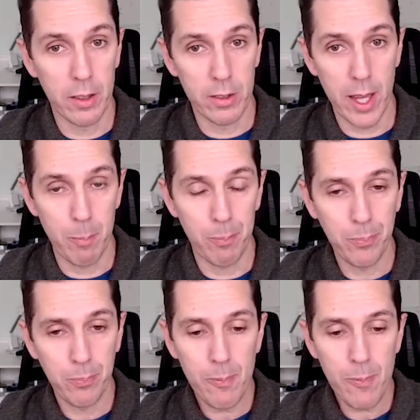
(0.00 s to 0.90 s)
same.
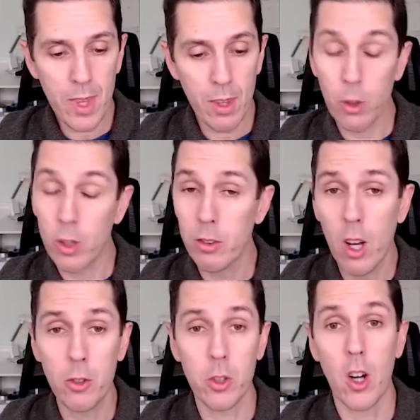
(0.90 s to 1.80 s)
So this is
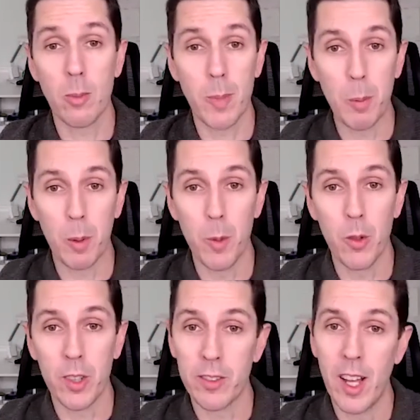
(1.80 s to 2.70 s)
also causing people to move
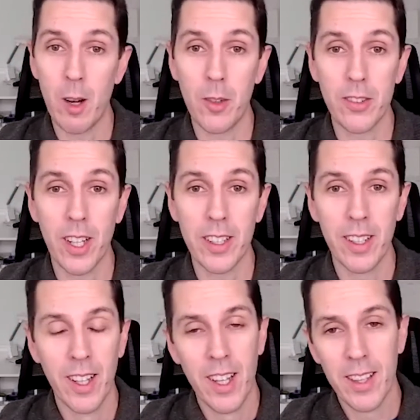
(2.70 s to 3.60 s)
because now all of a sudden
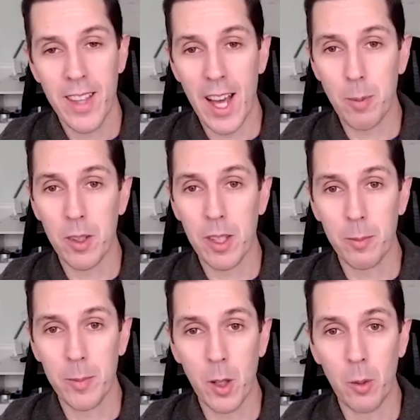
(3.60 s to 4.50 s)
the hospital that's
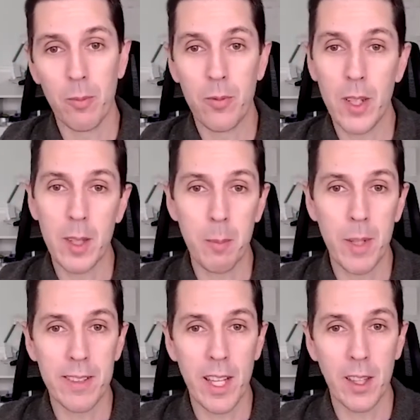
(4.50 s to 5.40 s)
you know 15
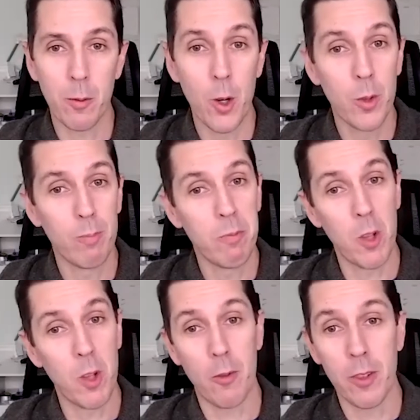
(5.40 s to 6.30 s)
minutes down the road is
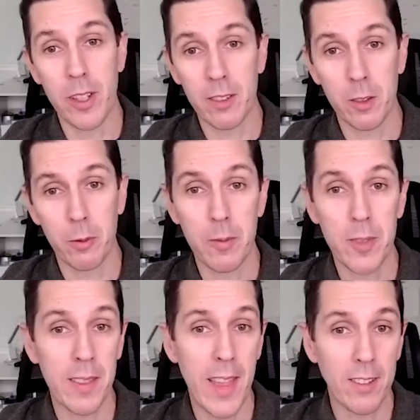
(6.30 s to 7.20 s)
offering an extra
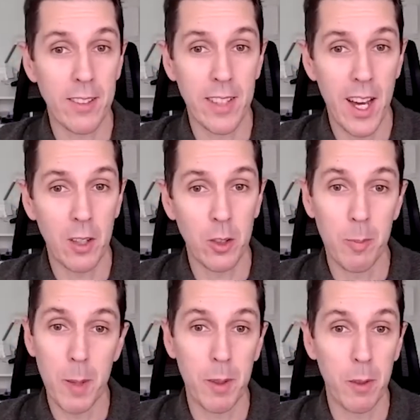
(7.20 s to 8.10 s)
$15,000,
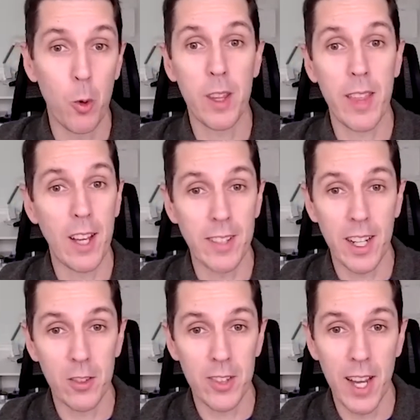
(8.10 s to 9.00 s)
maybe a
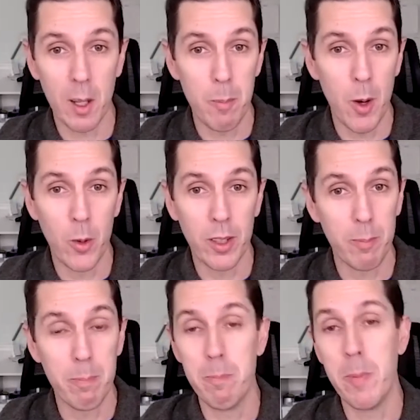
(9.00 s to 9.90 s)
$40,000 sign-on bonus,
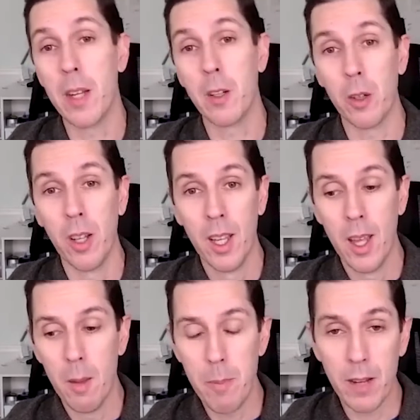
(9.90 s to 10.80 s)
better
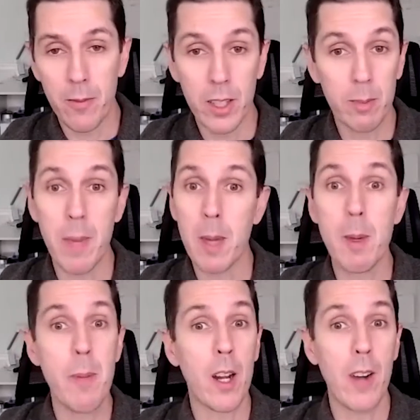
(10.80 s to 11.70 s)
benefits, maybe
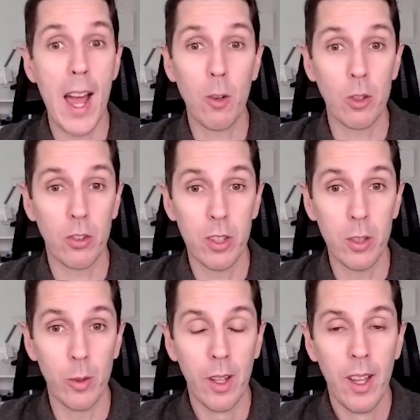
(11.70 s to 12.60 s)
better hours
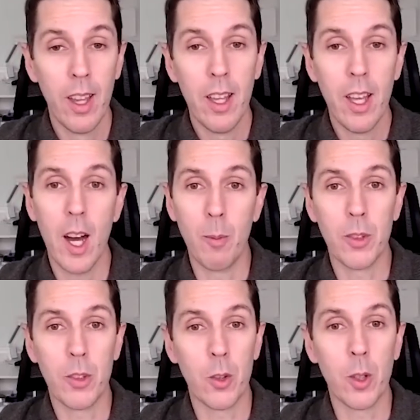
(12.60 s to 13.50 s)
too. Um,
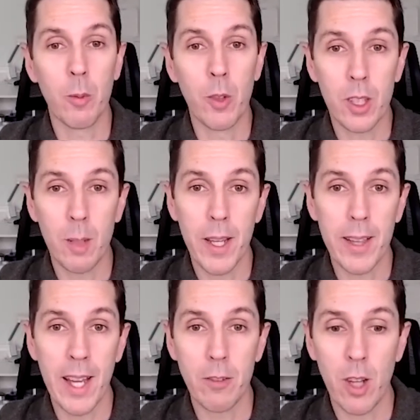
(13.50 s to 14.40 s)
so they're looking to make
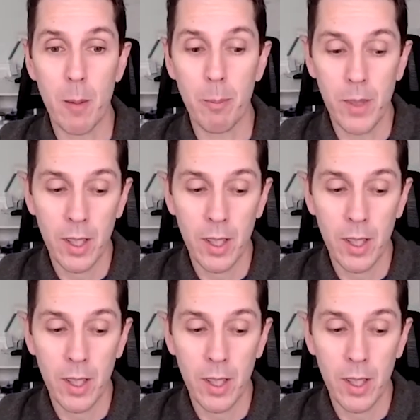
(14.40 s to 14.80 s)
that jump.